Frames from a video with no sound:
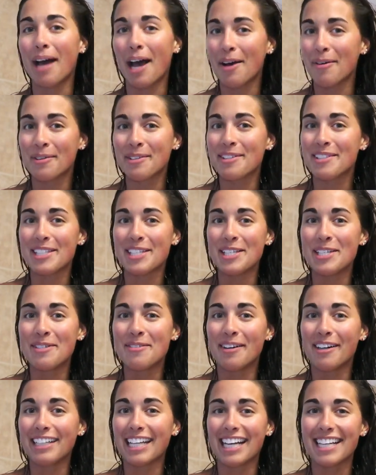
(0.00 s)
I will see you
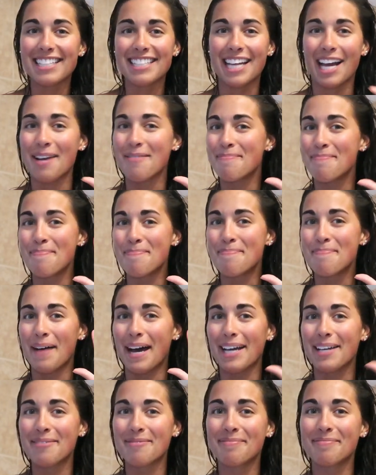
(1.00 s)
all next time.
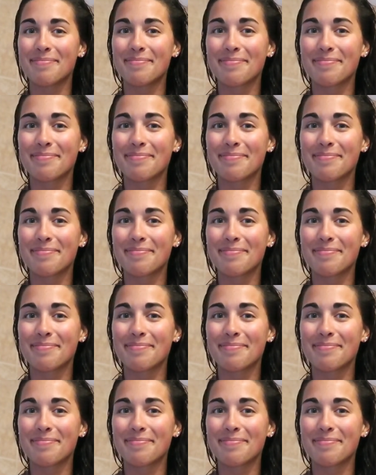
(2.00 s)
Bye.